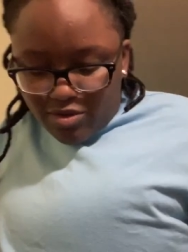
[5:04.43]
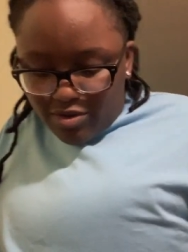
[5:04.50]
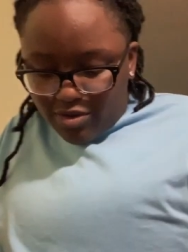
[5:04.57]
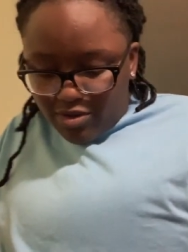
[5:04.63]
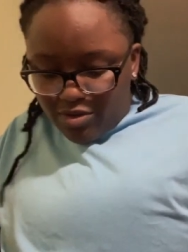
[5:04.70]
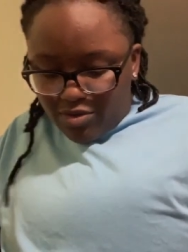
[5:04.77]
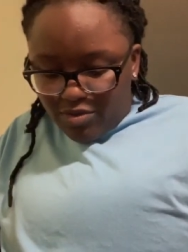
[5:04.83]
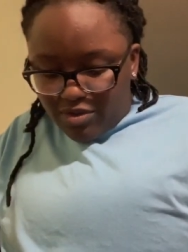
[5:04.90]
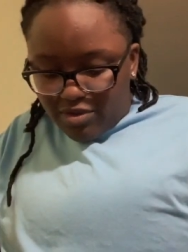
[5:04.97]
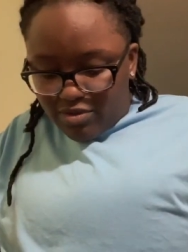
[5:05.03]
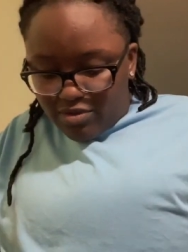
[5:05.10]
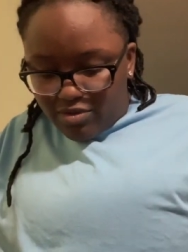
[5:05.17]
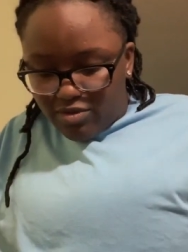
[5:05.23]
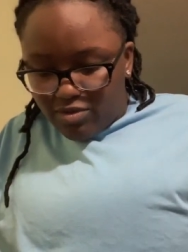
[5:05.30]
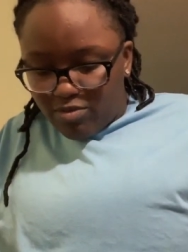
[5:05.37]
oil
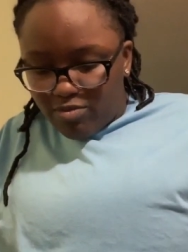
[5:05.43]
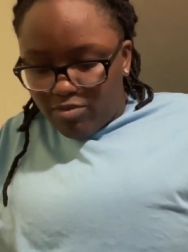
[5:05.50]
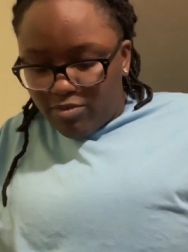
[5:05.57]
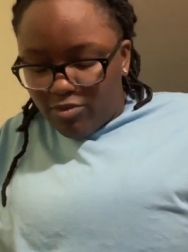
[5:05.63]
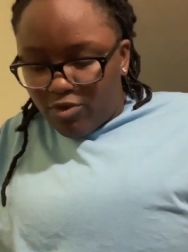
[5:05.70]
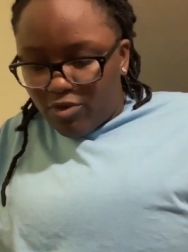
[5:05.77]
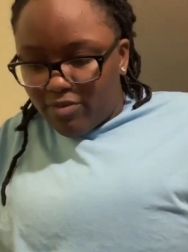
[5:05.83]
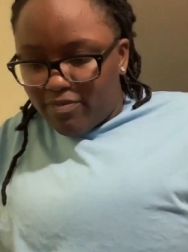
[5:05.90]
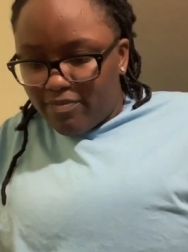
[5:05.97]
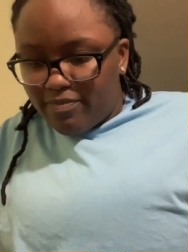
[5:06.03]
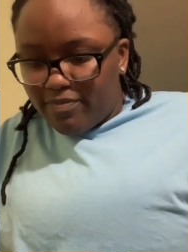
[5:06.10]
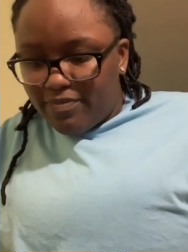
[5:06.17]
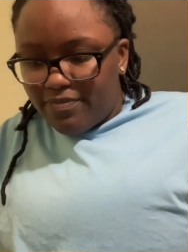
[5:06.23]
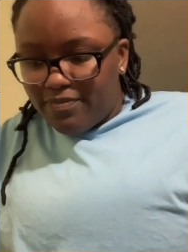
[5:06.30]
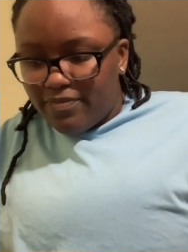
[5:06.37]
one, or
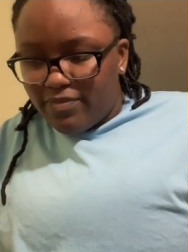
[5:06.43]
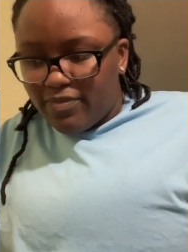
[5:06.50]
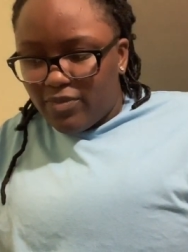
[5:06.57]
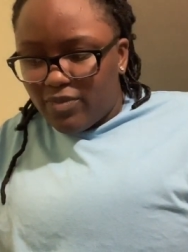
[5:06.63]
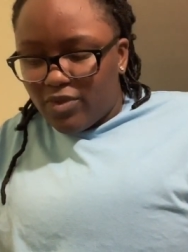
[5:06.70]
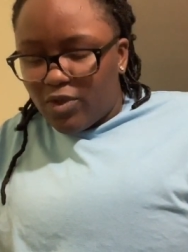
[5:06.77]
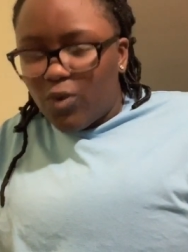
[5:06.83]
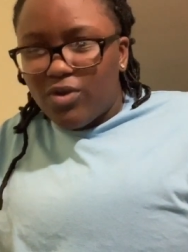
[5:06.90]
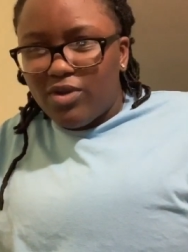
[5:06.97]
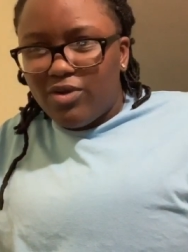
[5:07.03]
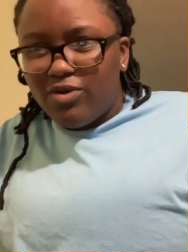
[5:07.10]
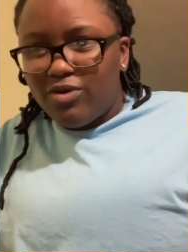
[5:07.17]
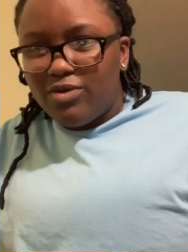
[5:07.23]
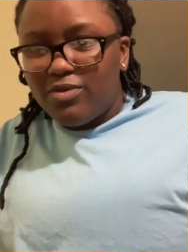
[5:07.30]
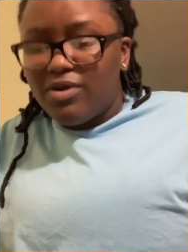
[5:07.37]
coconut
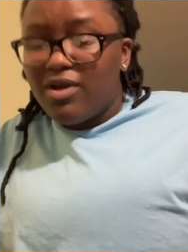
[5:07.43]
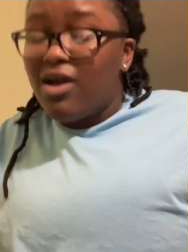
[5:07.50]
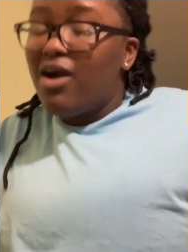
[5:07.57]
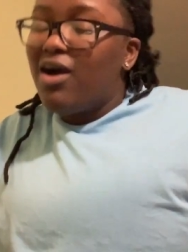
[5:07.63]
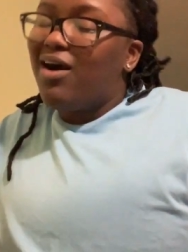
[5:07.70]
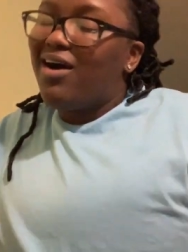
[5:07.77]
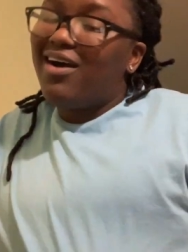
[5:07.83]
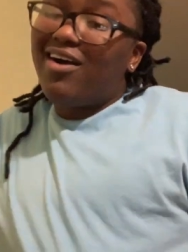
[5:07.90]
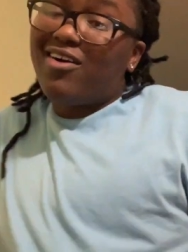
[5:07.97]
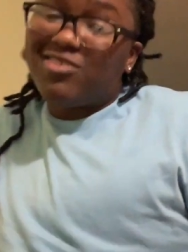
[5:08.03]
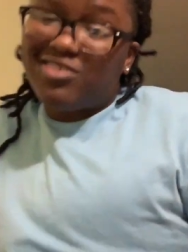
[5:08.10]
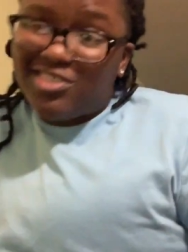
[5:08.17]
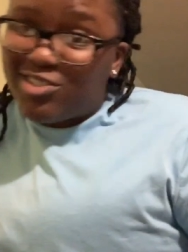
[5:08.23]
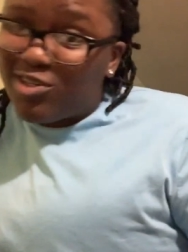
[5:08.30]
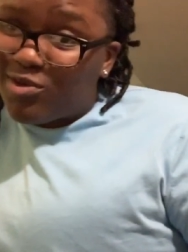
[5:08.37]
oil. I
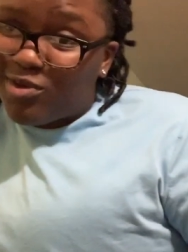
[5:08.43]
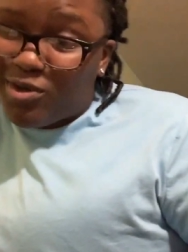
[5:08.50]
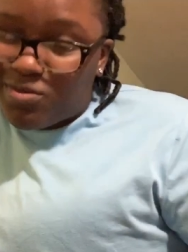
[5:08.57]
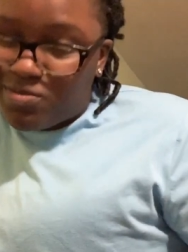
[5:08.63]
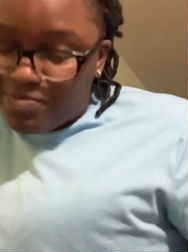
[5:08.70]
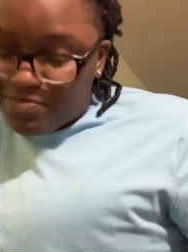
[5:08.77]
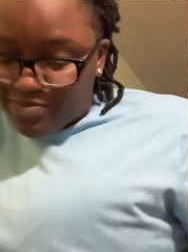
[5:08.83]
honestly don't know.